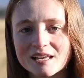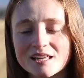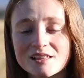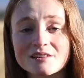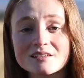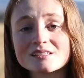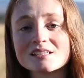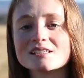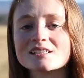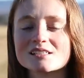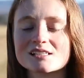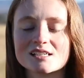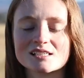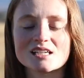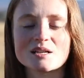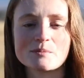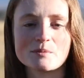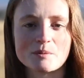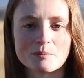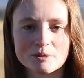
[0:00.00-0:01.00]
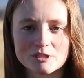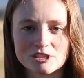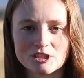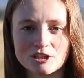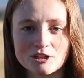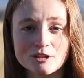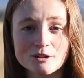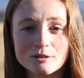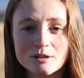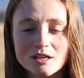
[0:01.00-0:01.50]
This leads into tip number
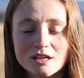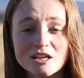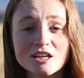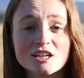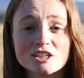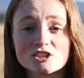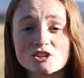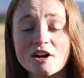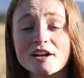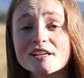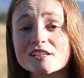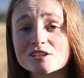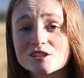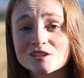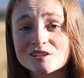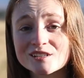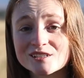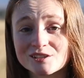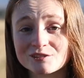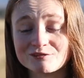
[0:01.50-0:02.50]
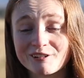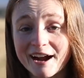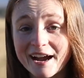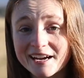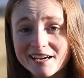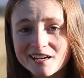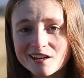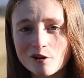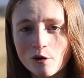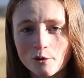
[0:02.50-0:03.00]
2. Try to do this
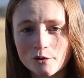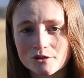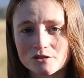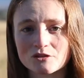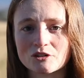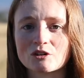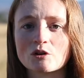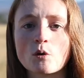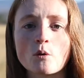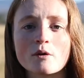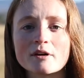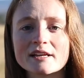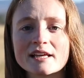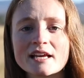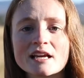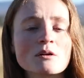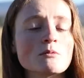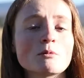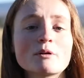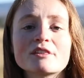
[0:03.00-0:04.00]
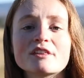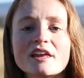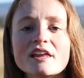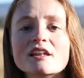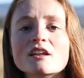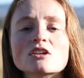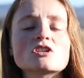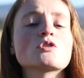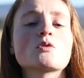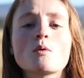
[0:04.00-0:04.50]
writing or this recording
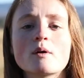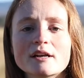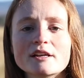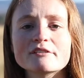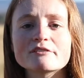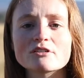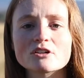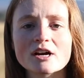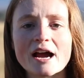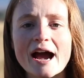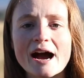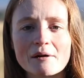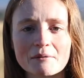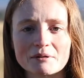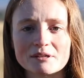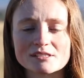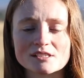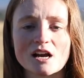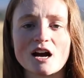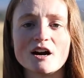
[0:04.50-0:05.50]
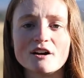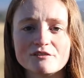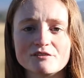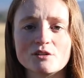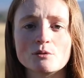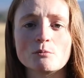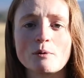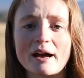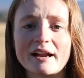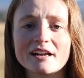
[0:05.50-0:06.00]
within 24 hours of the
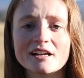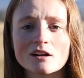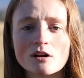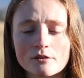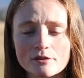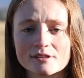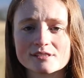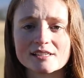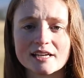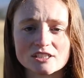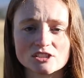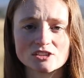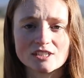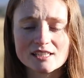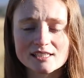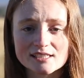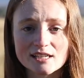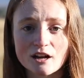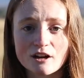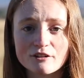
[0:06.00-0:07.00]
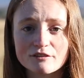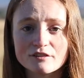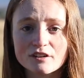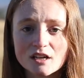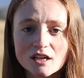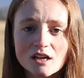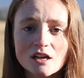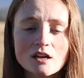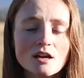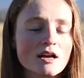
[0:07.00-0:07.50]
wedding or the session itself.
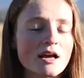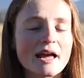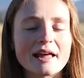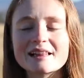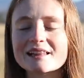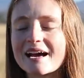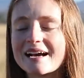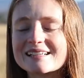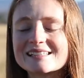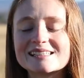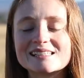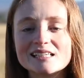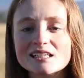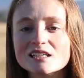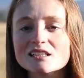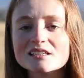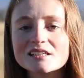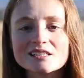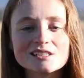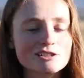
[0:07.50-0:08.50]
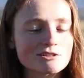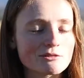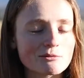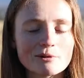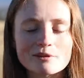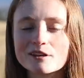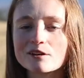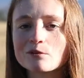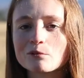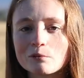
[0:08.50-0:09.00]
Ideally do it
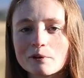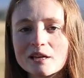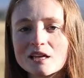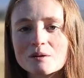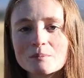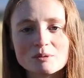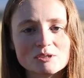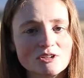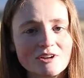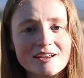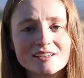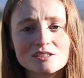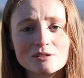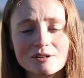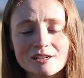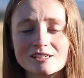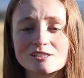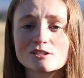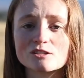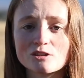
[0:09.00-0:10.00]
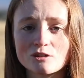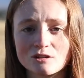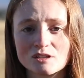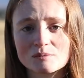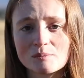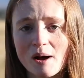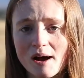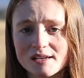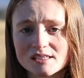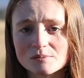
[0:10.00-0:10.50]
within a week, but try to do it as soon as
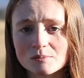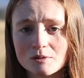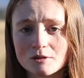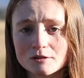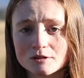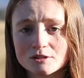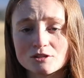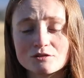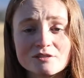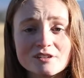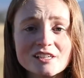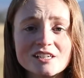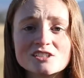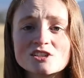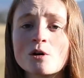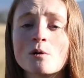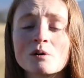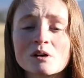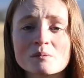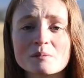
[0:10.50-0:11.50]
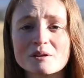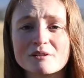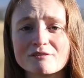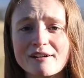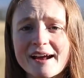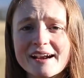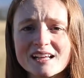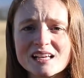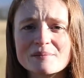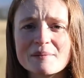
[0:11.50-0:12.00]
possible. You really don't want to be
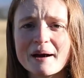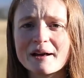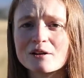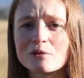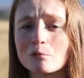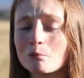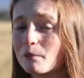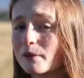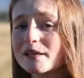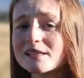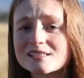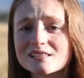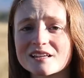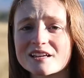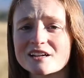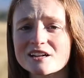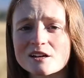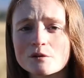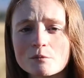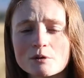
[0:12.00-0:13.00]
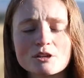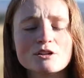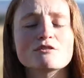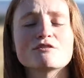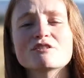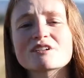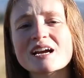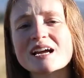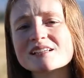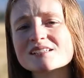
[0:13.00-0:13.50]
writing about it weeks later when you
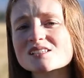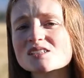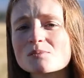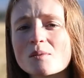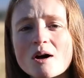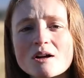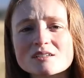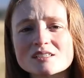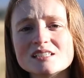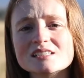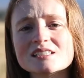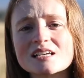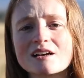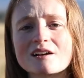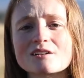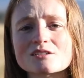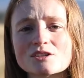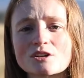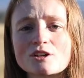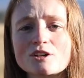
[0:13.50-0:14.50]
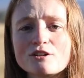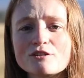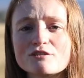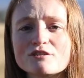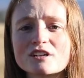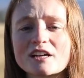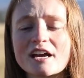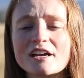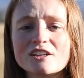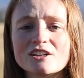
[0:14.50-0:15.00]
forget small details or you
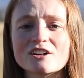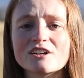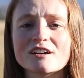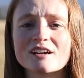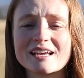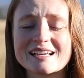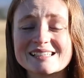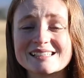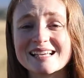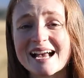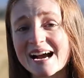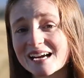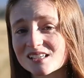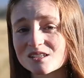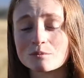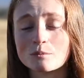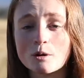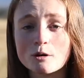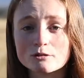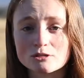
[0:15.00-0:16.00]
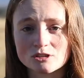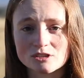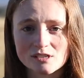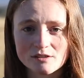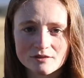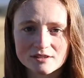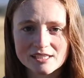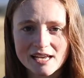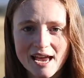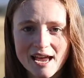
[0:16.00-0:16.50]
forget your exact emotions of
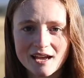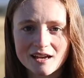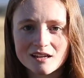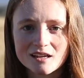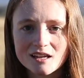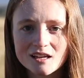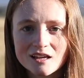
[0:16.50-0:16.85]
the day.